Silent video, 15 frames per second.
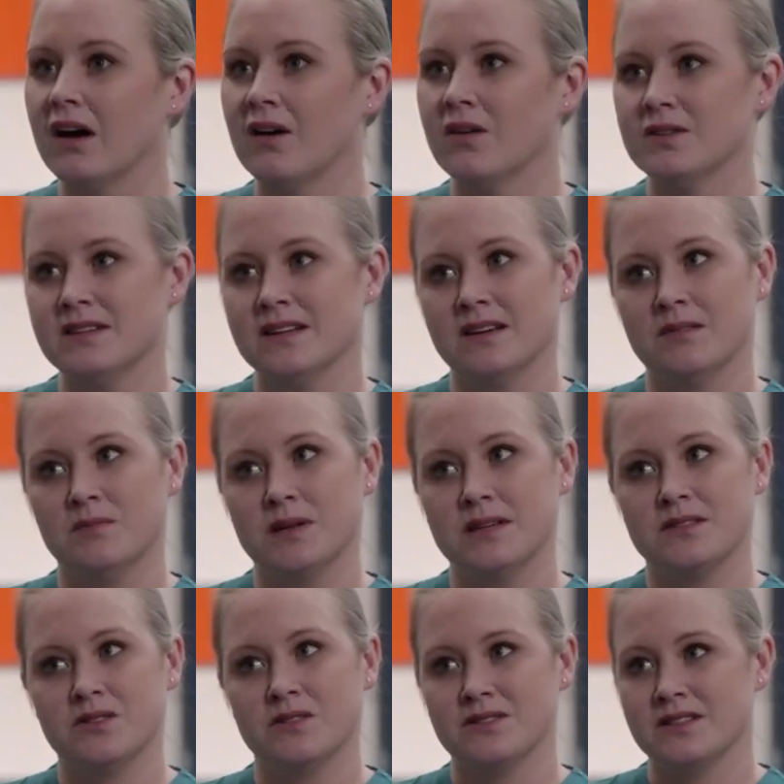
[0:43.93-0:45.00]
Oh, dear, please
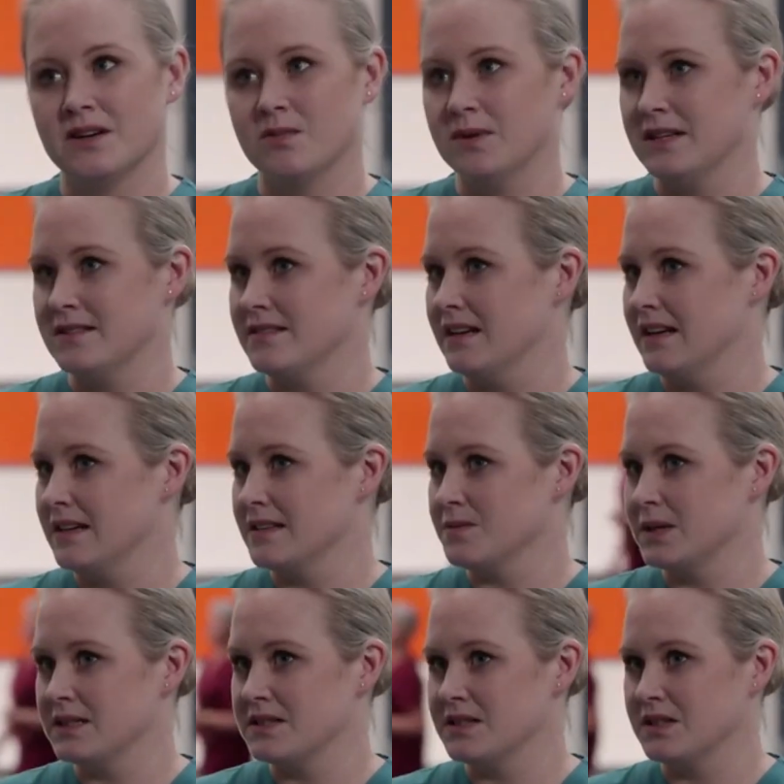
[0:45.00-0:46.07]
don't tell me he's the last
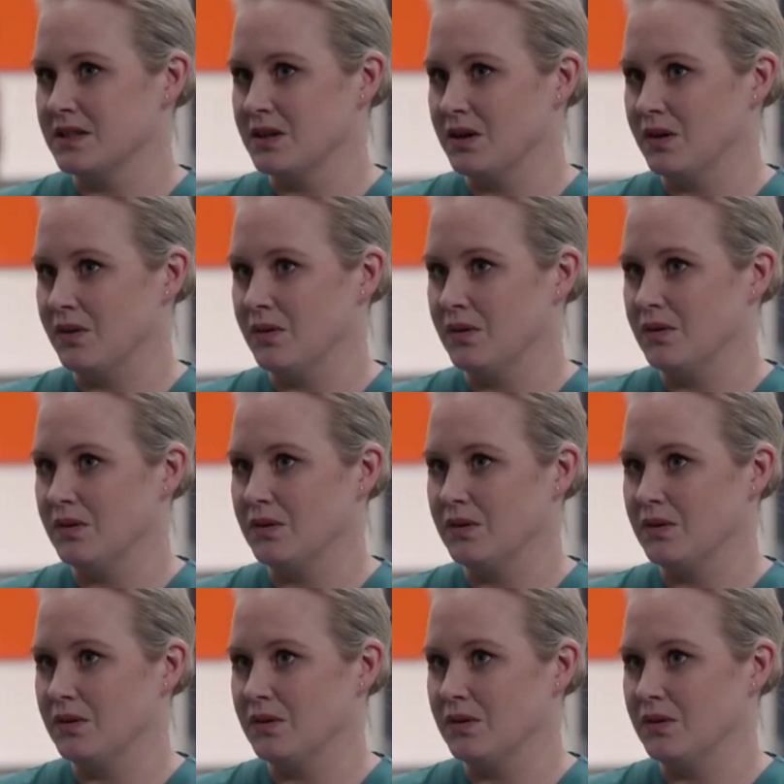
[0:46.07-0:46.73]
one to know.